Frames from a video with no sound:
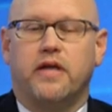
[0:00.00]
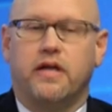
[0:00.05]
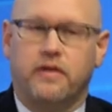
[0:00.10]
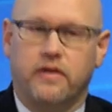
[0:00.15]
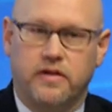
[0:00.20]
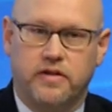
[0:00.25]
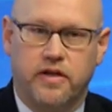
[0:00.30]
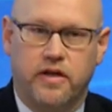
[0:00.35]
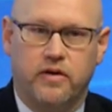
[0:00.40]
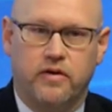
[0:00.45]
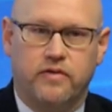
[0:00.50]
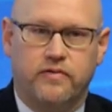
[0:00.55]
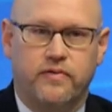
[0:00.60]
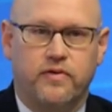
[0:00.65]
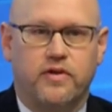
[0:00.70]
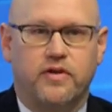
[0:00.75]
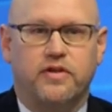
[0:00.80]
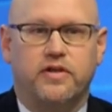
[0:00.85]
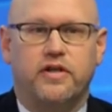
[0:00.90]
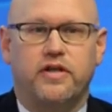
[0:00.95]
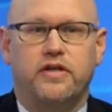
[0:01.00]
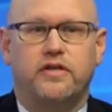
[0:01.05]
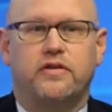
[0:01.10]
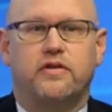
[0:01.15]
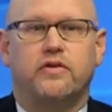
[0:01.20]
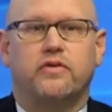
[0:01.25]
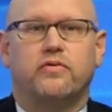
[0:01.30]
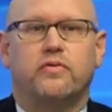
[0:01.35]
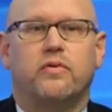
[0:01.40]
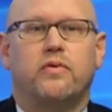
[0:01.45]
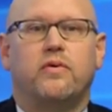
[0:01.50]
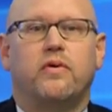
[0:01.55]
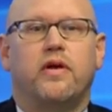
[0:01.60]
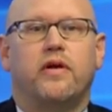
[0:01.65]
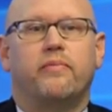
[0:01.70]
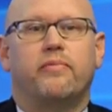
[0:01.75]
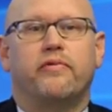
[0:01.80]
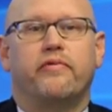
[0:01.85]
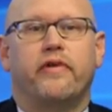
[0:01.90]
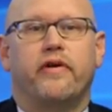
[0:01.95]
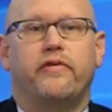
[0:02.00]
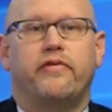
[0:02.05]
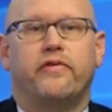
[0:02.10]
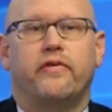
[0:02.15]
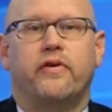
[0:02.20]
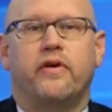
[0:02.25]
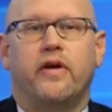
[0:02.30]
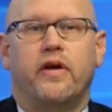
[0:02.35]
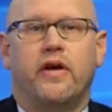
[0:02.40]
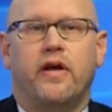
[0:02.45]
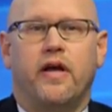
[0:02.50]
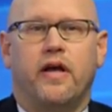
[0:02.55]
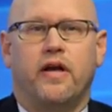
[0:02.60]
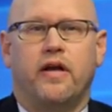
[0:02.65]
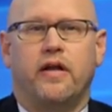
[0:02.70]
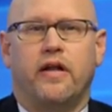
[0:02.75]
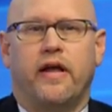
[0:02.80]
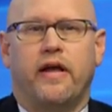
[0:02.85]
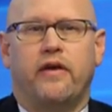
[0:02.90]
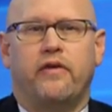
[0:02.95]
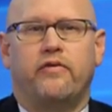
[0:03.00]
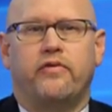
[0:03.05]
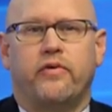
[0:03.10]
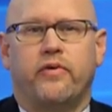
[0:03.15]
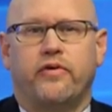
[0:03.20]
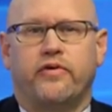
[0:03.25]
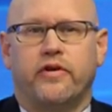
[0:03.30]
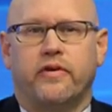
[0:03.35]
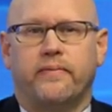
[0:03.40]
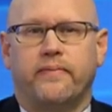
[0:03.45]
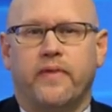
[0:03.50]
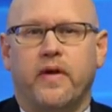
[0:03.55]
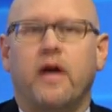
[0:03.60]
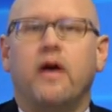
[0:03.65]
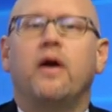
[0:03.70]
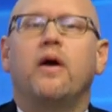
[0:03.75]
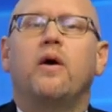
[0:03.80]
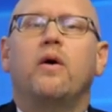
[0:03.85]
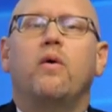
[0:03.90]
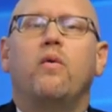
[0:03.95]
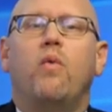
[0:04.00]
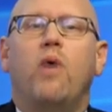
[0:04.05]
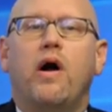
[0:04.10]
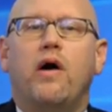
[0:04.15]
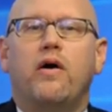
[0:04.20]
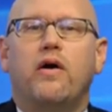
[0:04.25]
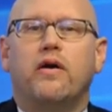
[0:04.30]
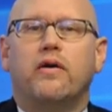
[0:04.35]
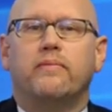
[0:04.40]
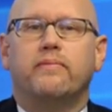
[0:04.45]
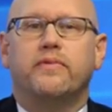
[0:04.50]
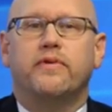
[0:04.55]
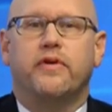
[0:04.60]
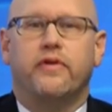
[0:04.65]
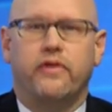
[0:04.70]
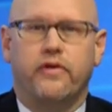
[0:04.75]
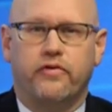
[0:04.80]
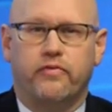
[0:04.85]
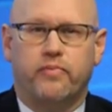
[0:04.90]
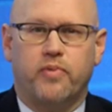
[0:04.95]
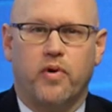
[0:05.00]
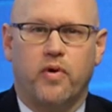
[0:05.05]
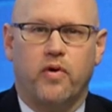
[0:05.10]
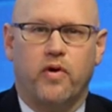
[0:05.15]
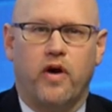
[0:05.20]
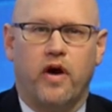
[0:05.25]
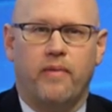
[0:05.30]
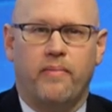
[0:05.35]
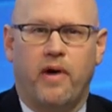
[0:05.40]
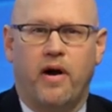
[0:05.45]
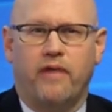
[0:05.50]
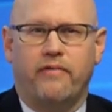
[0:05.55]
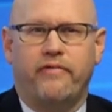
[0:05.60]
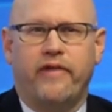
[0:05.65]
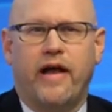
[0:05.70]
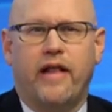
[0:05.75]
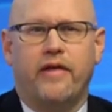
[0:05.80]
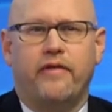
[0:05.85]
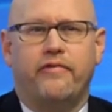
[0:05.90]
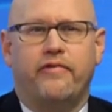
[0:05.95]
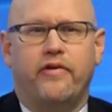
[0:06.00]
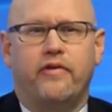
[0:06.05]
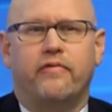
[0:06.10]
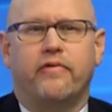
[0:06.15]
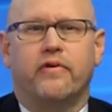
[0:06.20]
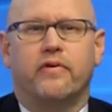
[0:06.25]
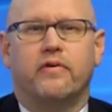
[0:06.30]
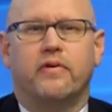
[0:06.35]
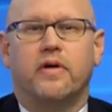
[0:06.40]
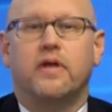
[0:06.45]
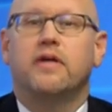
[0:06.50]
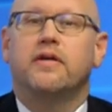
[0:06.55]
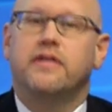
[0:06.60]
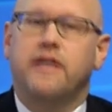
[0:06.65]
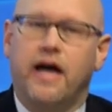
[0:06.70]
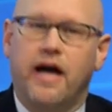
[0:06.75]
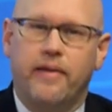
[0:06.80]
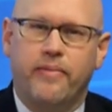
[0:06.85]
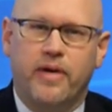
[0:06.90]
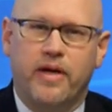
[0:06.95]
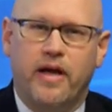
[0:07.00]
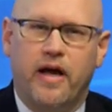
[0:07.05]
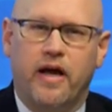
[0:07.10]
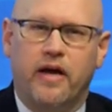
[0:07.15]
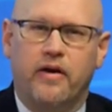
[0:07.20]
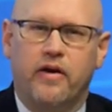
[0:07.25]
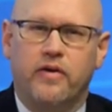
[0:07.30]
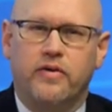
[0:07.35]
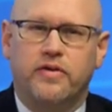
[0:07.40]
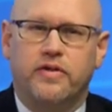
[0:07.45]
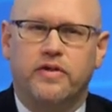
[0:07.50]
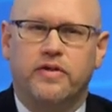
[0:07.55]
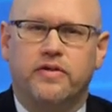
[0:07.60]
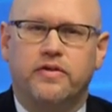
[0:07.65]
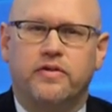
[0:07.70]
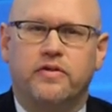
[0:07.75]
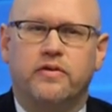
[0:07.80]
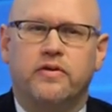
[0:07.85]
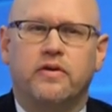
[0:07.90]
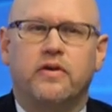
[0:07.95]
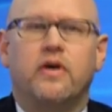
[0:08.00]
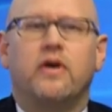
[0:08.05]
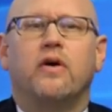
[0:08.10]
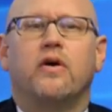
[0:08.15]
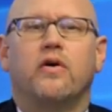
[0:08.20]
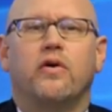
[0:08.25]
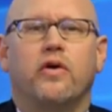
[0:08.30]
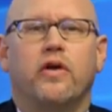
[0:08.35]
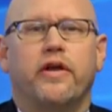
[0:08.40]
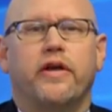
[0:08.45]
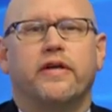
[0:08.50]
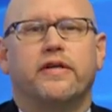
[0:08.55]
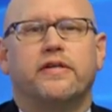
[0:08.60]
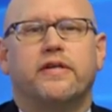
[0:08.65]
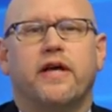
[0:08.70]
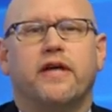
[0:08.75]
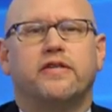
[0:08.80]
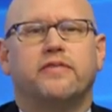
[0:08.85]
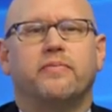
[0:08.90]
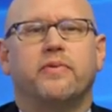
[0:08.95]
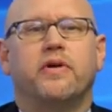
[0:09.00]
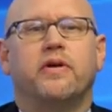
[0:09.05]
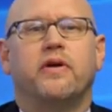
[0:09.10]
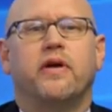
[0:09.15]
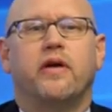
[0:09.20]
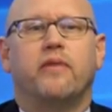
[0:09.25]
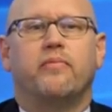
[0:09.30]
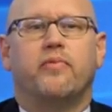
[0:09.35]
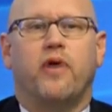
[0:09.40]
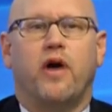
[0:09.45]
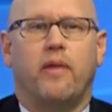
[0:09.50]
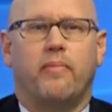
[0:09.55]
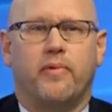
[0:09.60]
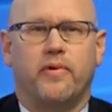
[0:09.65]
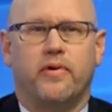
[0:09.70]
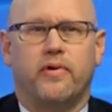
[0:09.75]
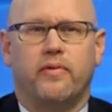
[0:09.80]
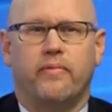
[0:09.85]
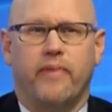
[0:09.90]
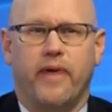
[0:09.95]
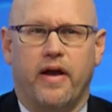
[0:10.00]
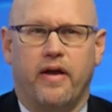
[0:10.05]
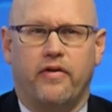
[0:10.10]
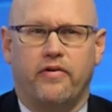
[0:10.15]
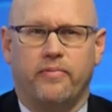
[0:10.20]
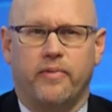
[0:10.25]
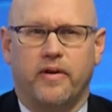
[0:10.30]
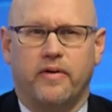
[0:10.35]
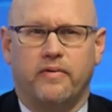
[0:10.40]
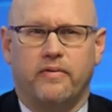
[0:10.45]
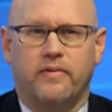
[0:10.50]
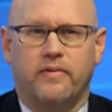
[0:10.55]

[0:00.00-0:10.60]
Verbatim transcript: at the Centers for Disease Control and Prevention in Atlanta, Georgia. Welcome to this program on Valley Fever timely diagnosis, early assessment, and proper management.